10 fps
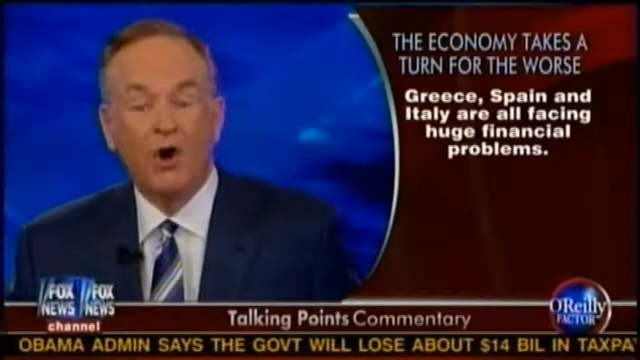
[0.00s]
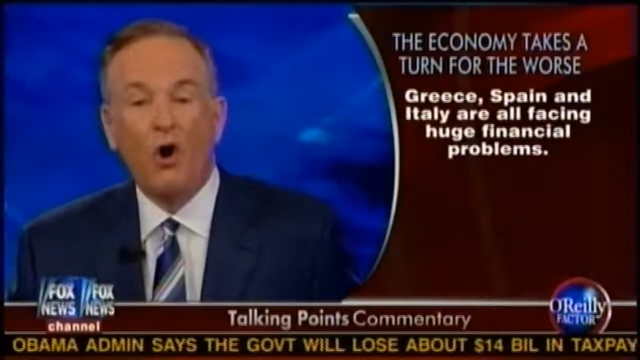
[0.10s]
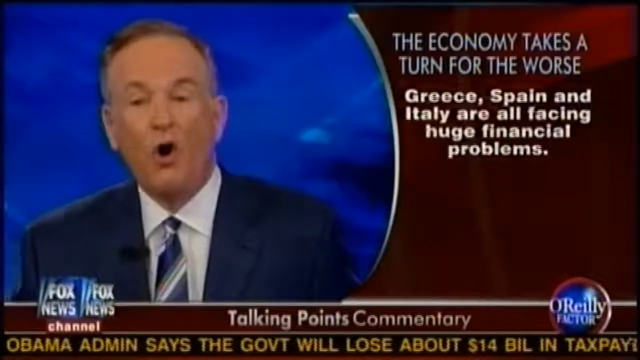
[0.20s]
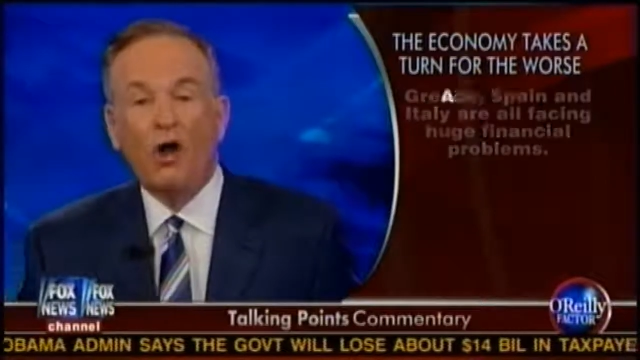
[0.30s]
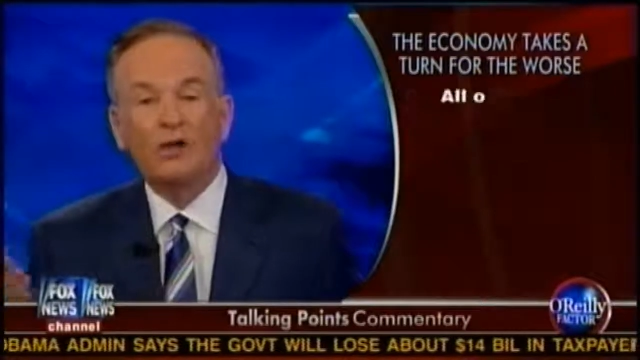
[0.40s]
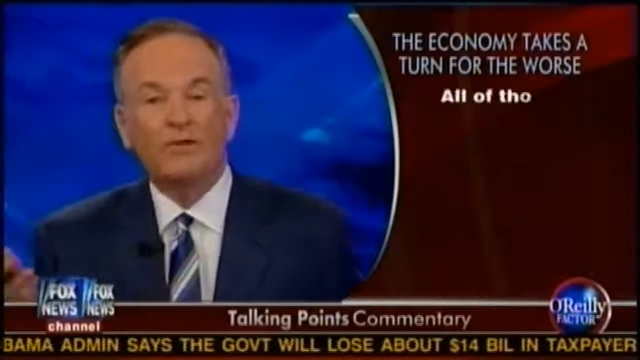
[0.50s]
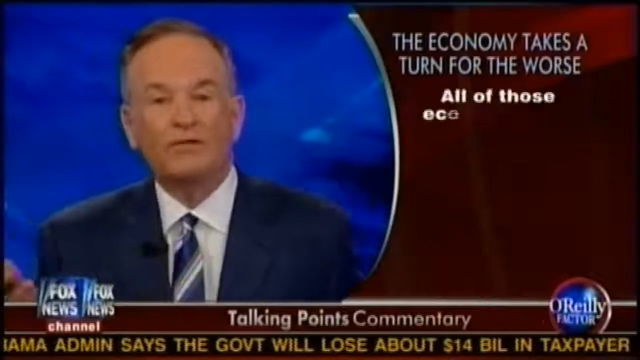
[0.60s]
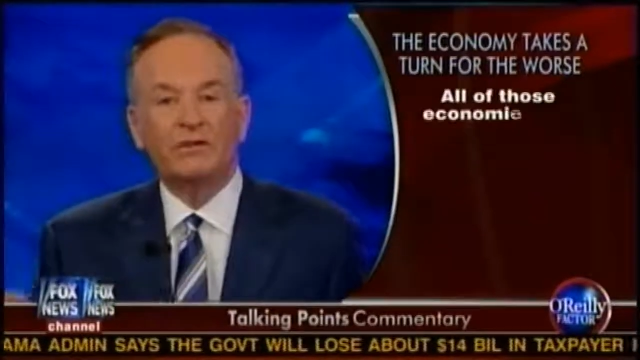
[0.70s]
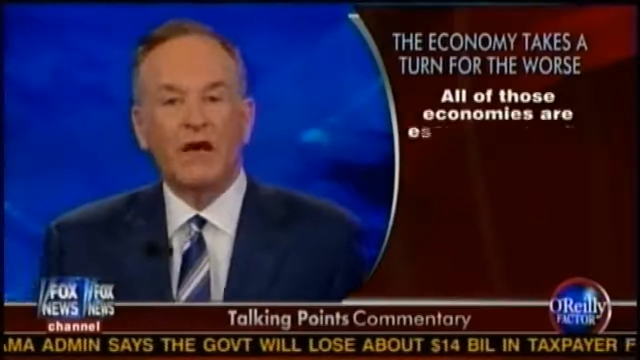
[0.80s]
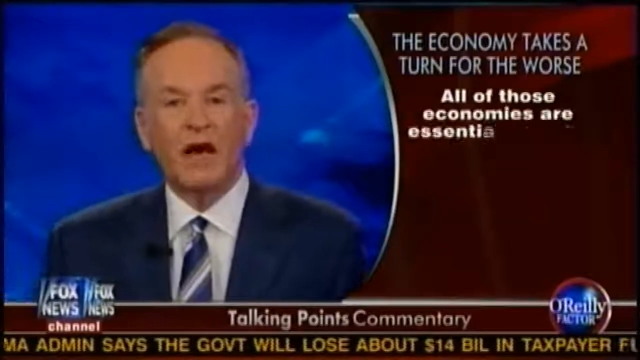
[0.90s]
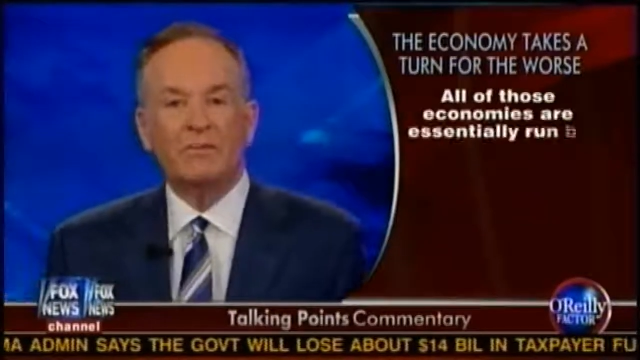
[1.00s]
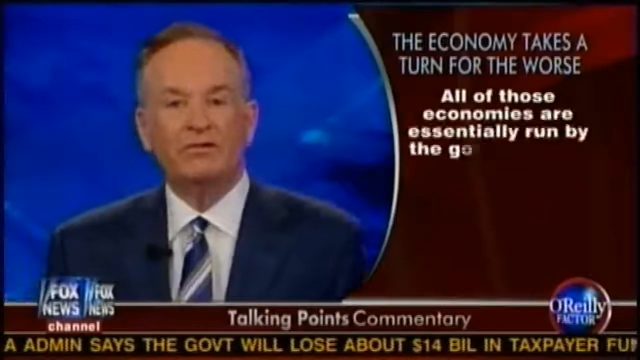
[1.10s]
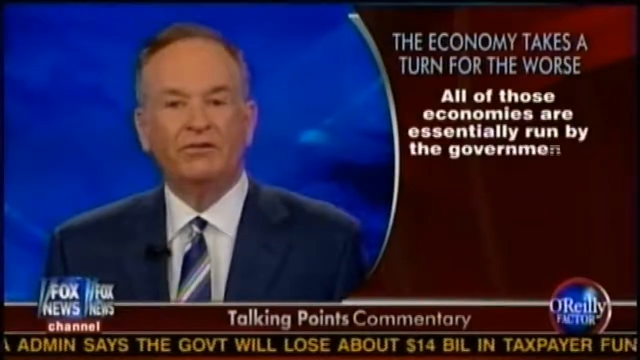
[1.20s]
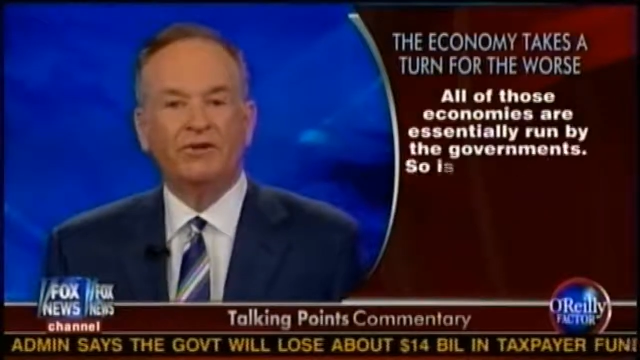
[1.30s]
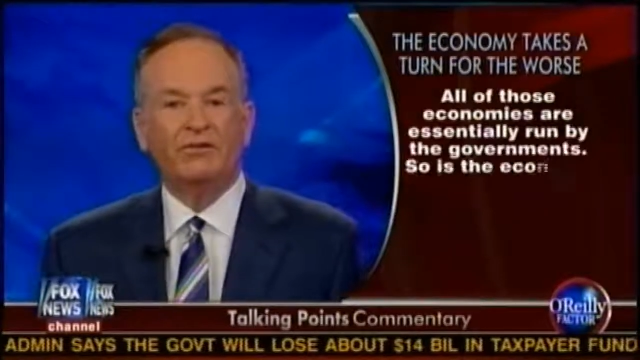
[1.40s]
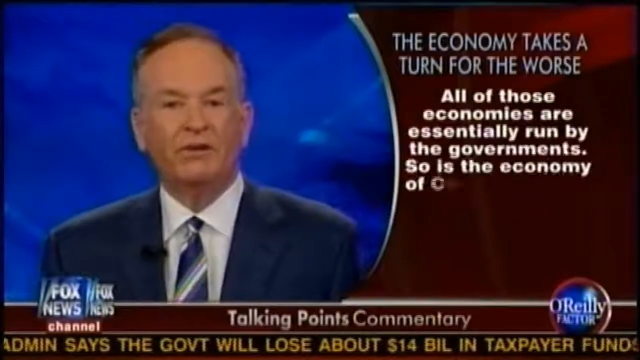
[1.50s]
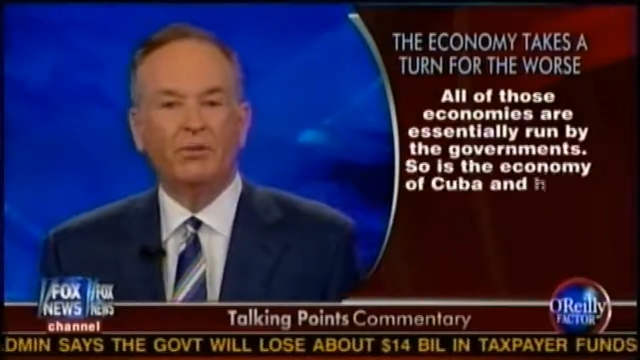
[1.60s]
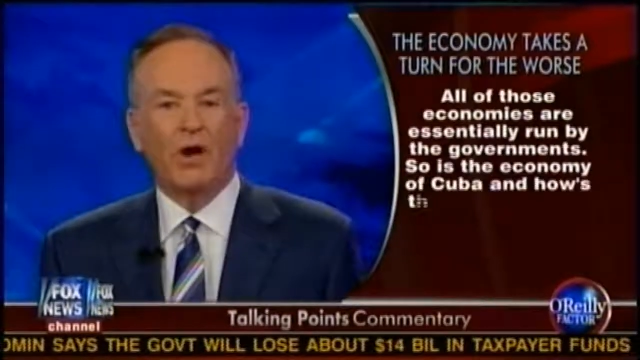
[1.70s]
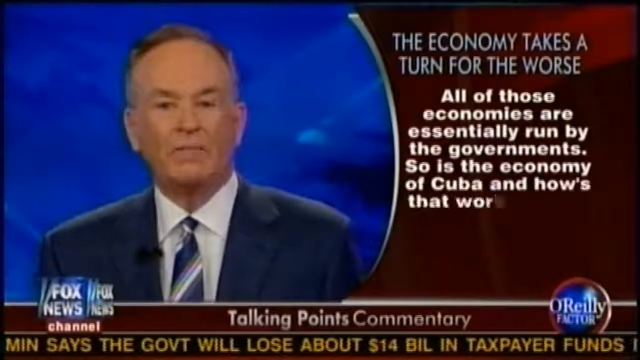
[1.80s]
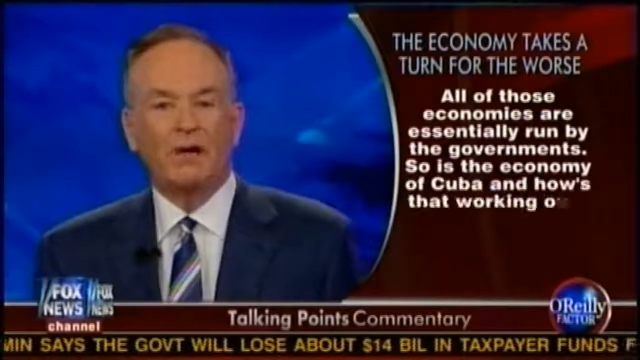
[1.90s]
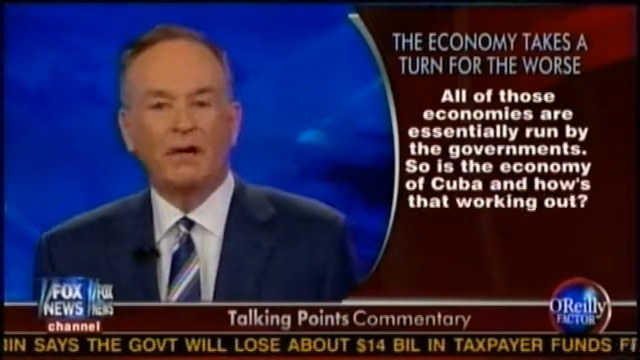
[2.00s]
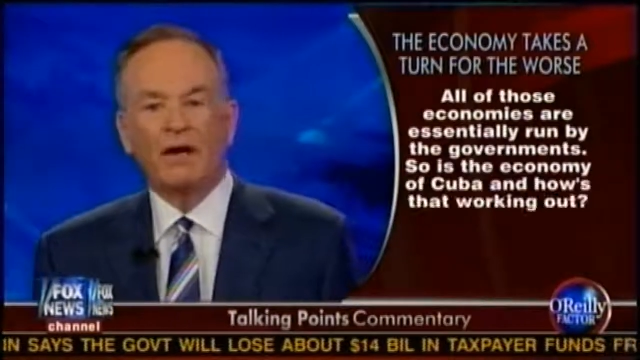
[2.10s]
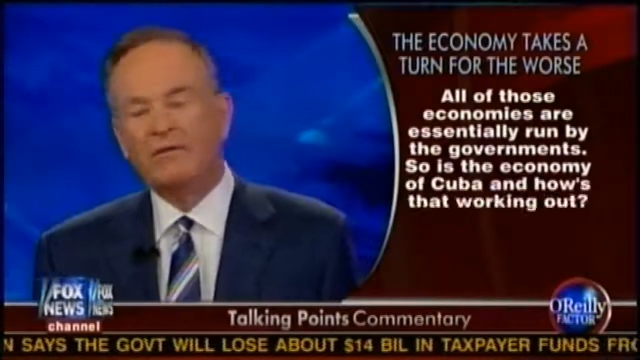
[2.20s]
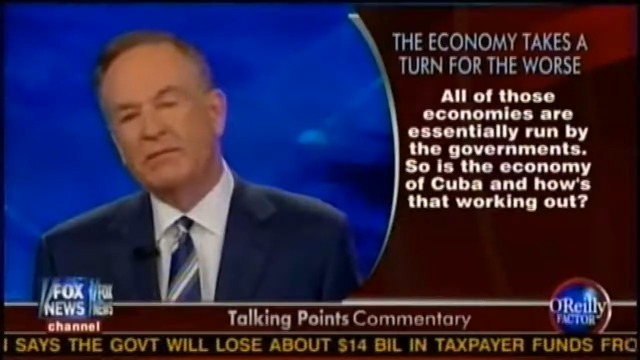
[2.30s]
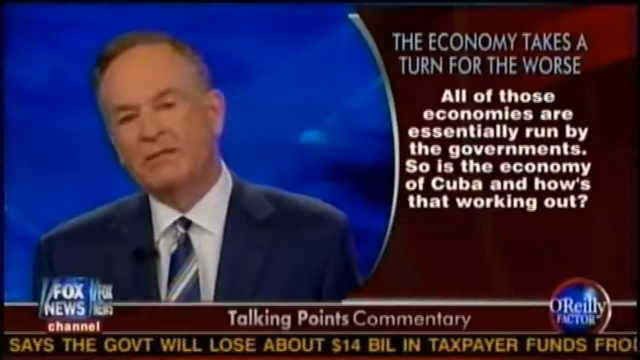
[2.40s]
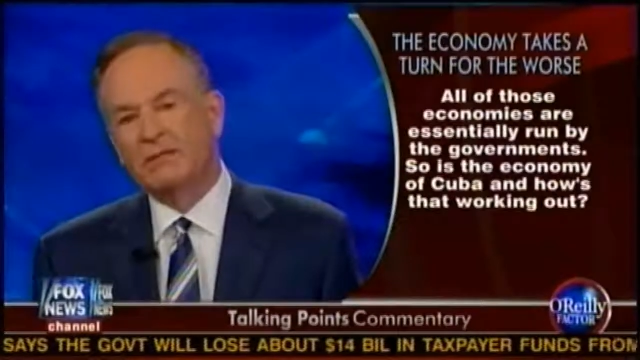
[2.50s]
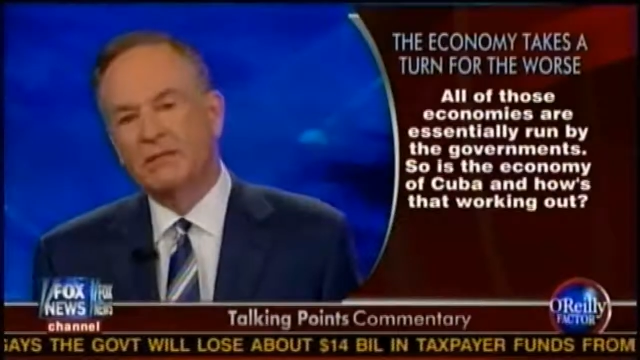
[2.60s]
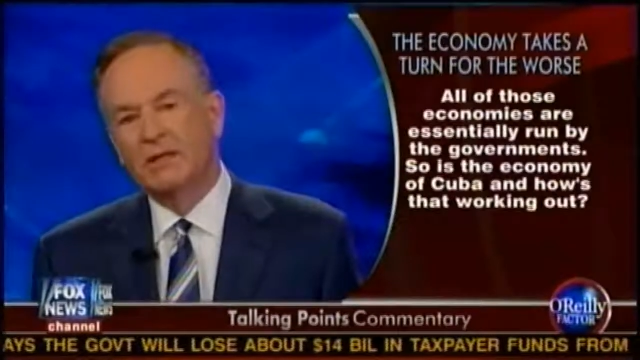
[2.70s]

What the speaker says: All of those economies essentially run by the governments.